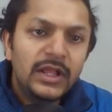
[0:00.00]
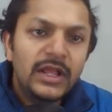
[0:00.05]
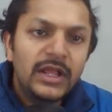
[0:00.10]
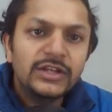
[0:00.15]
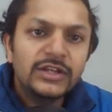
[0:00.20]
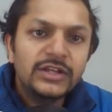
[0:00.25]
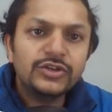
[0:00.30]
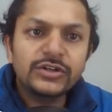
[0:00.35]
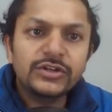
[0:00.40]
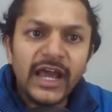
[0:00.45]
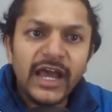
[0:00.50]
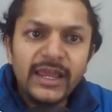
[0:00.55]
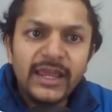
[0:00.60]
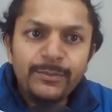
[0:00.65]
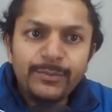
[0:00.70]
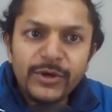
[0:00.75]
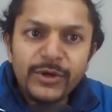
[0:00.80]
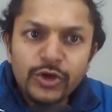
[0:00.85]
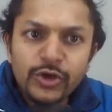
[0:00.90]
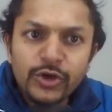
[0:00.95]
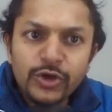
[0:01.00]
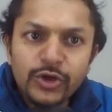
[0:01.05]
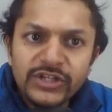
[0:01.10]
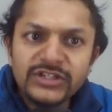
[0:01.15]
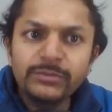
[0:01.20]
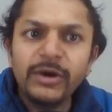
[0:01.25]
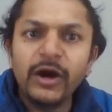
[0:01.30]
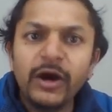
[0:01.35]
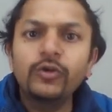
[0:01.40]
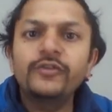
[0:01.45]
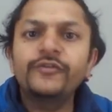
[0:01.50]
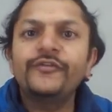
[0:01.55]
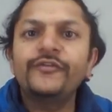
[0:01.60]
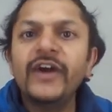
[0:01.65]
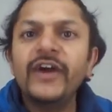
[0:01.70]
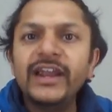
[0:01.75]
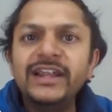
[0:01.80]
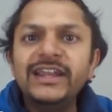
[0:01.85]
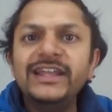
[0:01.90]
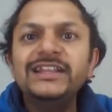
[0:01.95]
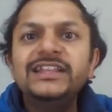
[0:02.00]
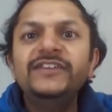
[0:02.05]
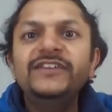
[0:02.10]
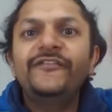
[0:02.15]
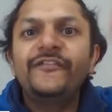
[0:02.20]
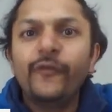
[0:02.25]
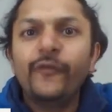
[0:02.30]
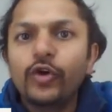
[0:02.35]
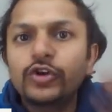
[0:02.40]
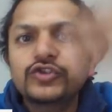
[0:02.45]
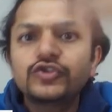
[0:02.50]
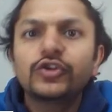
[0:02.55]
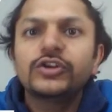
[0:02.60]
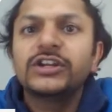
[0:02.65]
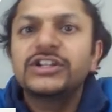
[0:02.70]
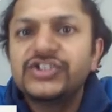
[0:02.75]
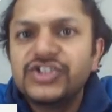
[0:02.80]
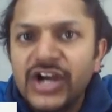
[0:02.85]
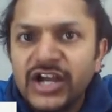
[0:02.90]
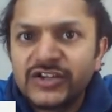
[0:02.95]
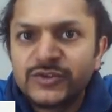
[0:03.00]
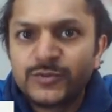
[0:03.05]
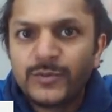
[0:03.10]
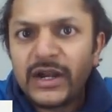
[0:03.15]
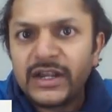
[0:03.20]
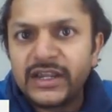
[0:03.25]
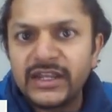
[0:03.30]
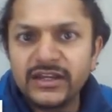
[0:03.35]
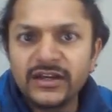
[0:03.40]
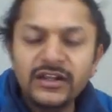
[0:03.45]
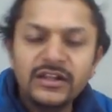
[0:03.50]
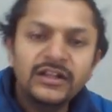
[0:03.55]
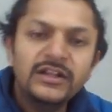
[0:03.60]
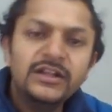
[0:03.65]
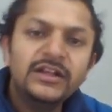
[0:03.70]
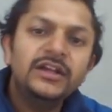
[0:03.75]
So type 2 is about finding the force on a charged particle,